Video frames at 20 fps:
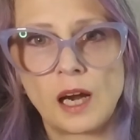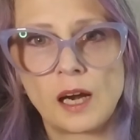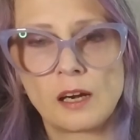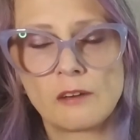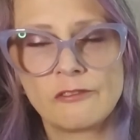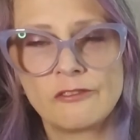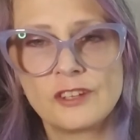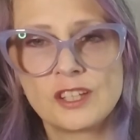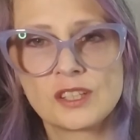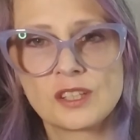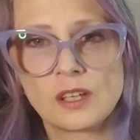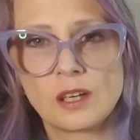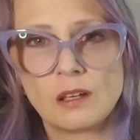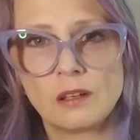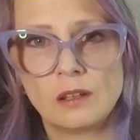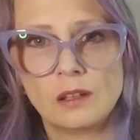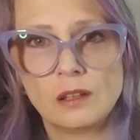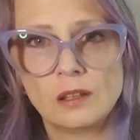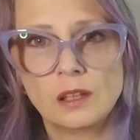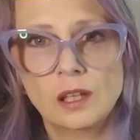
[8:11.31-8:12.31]
our
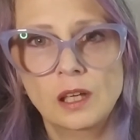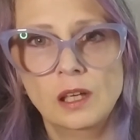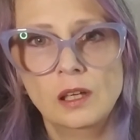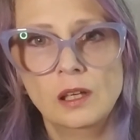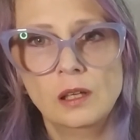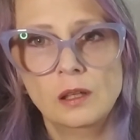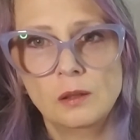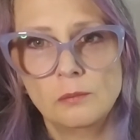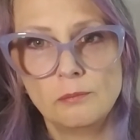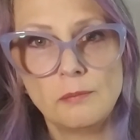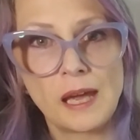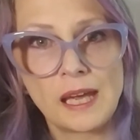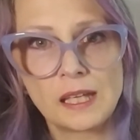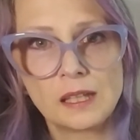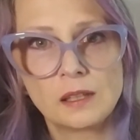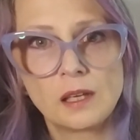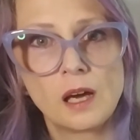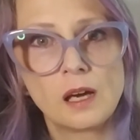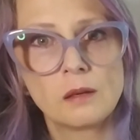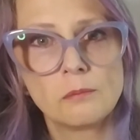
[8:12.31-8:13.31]
physical
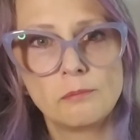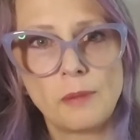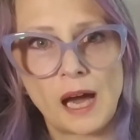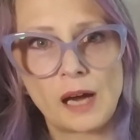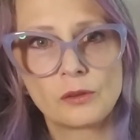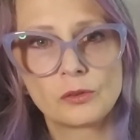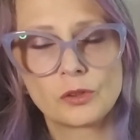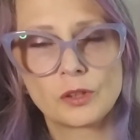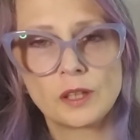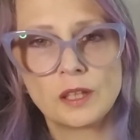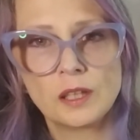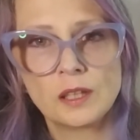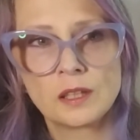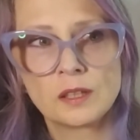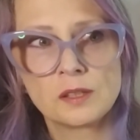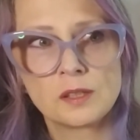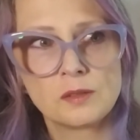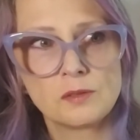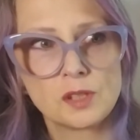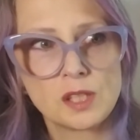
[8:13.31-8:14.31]
main boundary.